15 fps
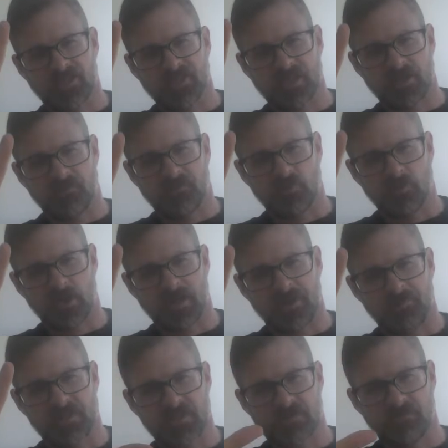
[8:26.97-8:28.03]
in center, 4 line in
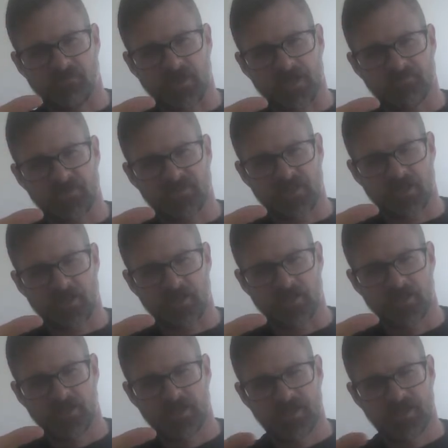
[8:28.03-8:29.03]
position, 5 in center,